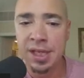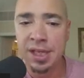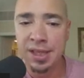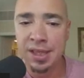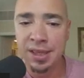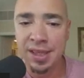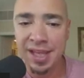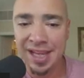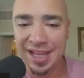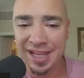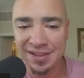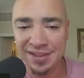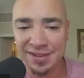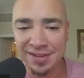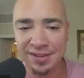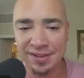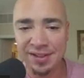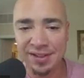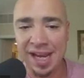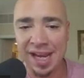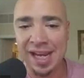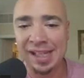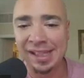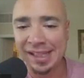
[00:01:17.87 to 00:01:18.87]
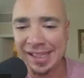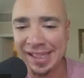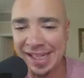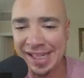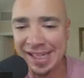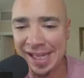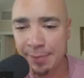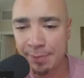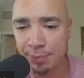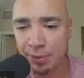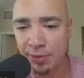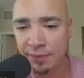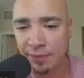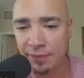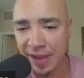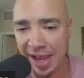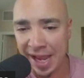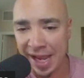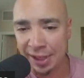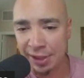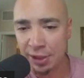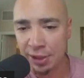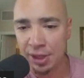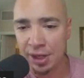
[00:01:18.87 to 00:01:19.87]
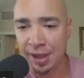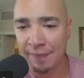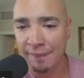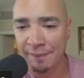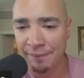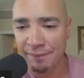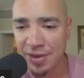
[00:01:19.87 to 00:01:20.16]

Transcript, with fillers: This, a leading provider of